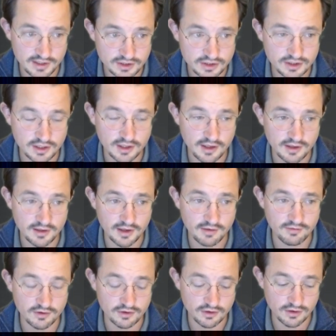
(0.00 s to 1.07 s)

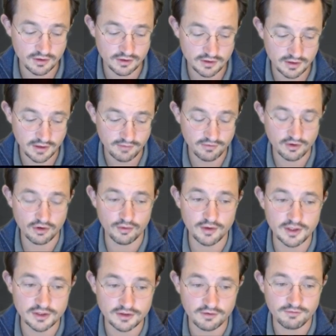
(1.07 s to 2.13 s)
They have a
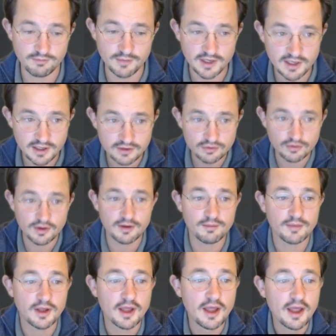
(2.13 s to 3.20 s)
cohesive meaning to them,
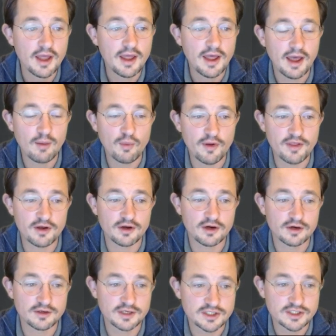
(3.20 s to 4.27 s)
and whether they are
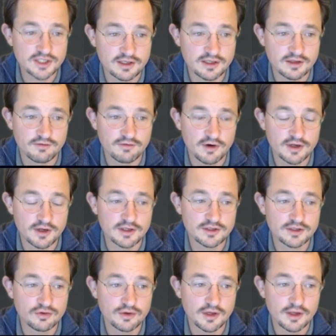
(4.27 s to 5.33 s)
distinctive, right? That you
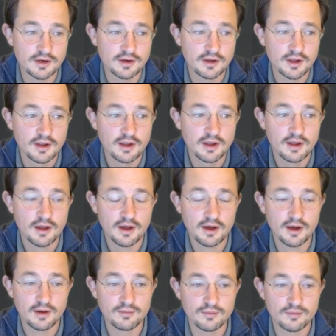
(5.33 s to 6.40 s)
can
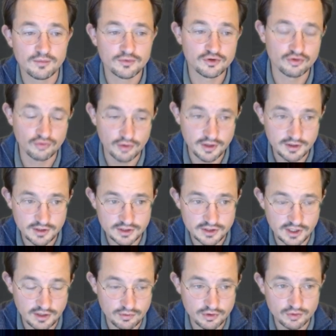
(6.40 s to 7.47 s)
truly
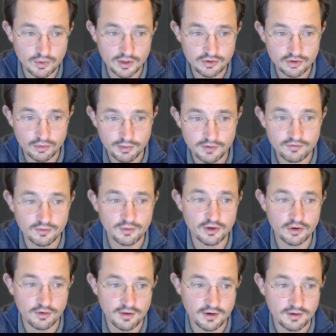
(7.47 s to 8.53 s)
distinguish one topic from the
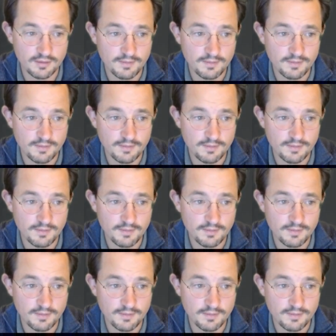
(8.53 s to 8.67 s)
other.